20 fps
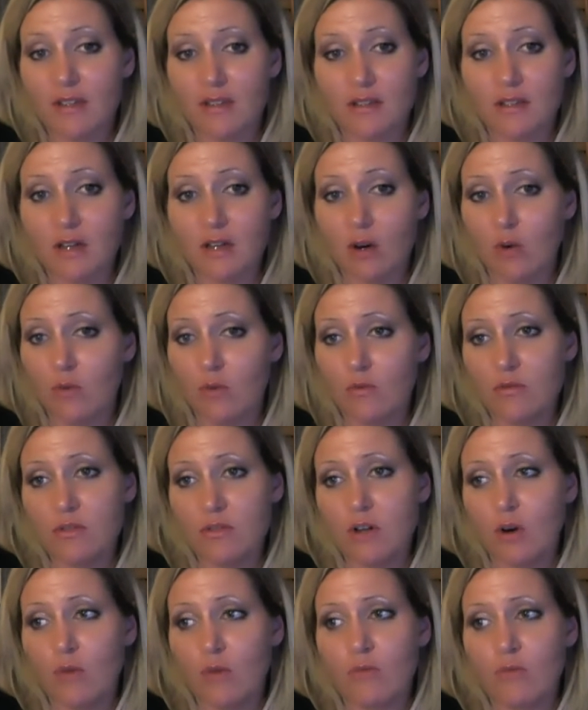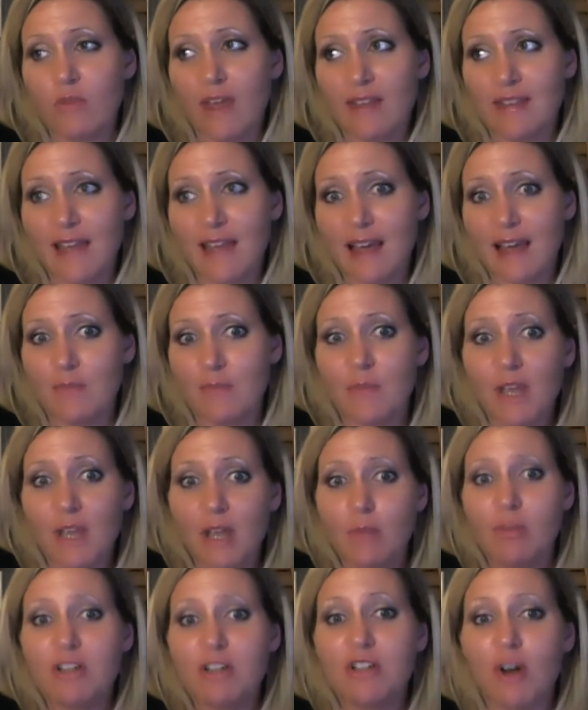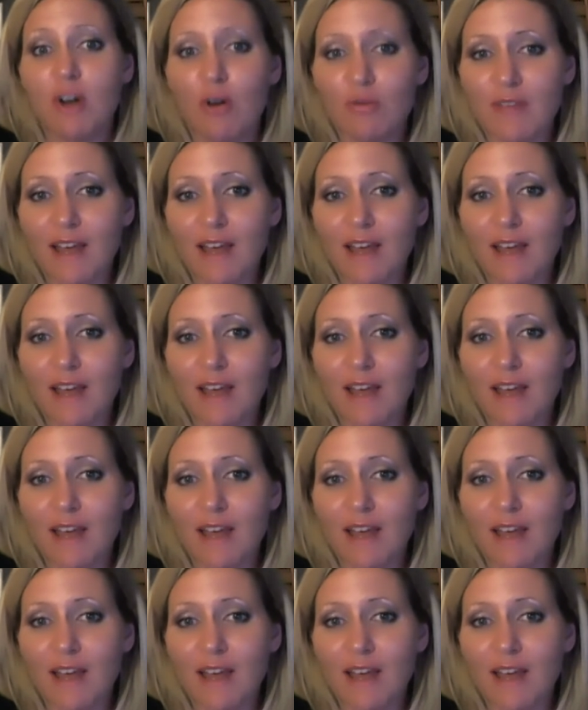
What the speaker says: Don't let that, but don't